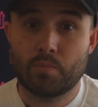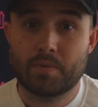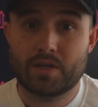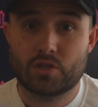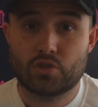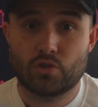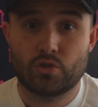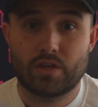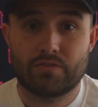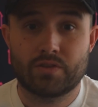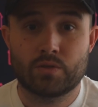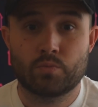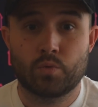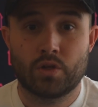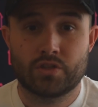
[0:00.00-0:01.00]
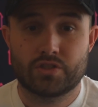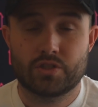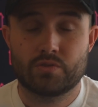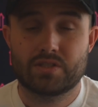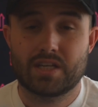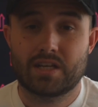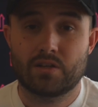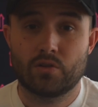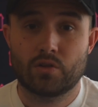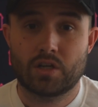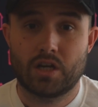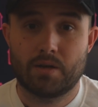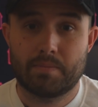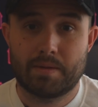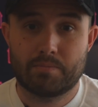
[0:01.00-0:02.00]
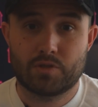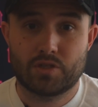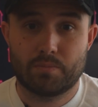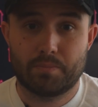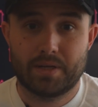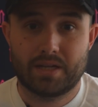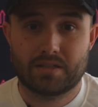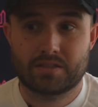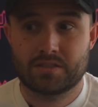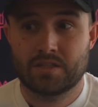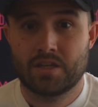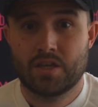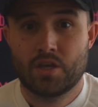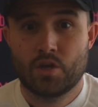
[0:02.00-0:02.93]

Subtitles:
make sure, if you want to, take a look at our membership packs.